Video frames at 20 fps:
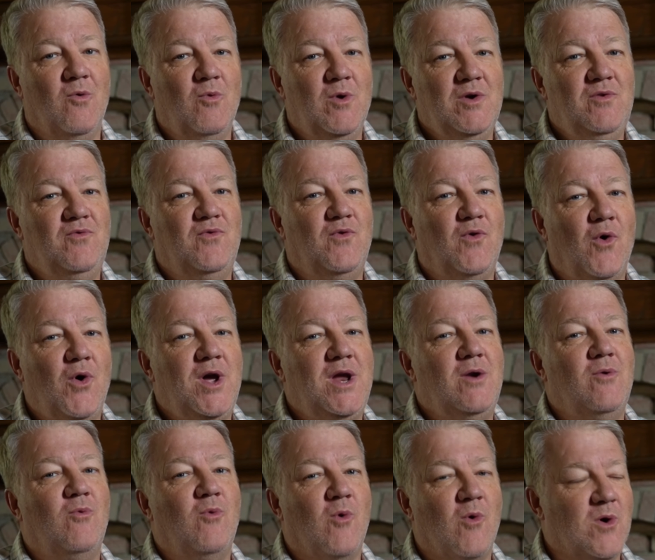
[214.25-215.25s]
would void
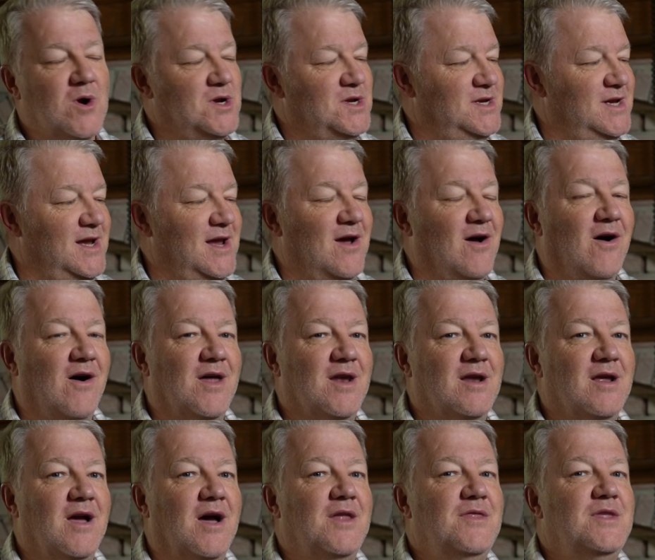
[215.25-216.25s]
a warranty on a
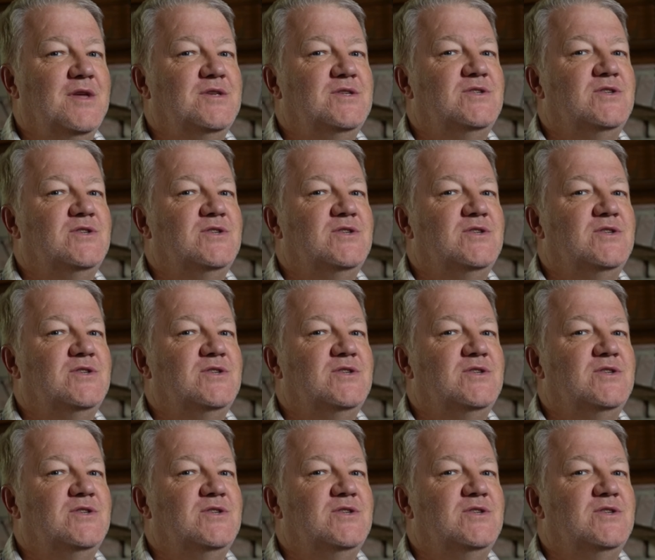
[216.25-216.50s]
gun that's